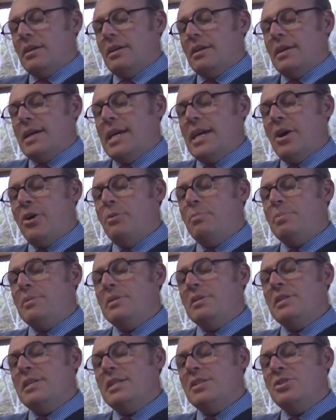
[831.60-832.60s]
He
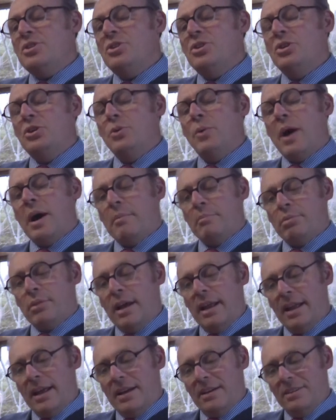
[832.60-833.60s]
opened his new
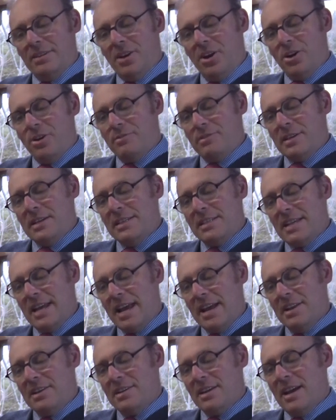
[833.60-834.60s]
umbrella over his
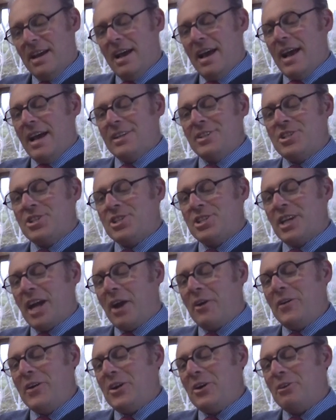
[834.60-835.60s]
head and
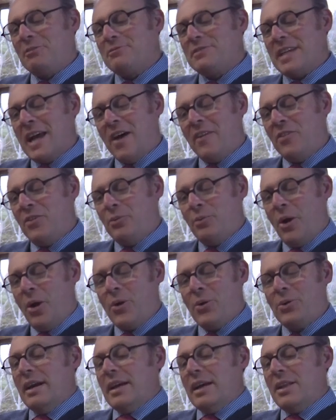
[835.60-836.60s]
scurried off down the
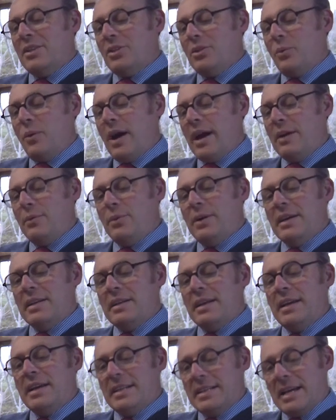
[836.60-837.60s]
road in the way
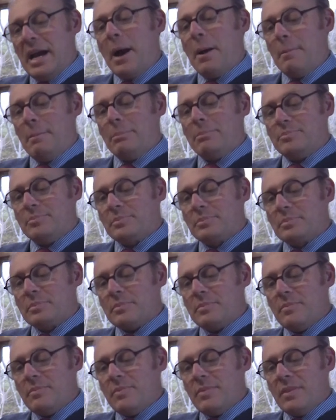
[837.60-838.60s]
he had come.
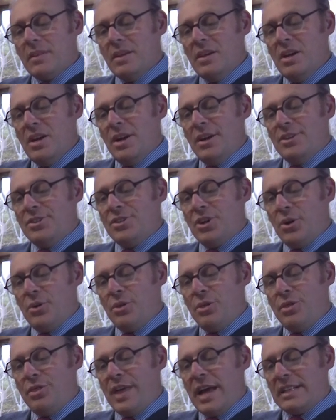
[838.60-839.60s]
"So
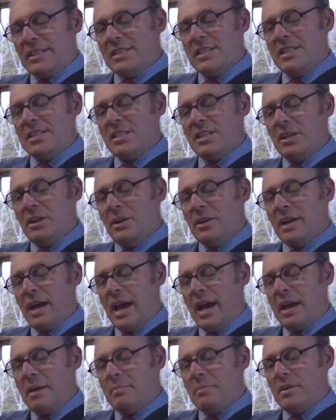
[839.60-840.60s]
that's his little
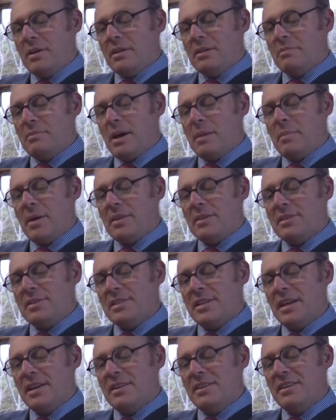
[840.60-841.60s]
game," my mother
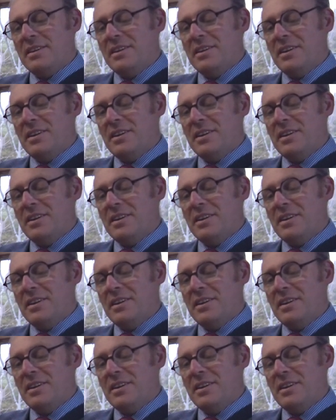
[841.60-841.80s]
said.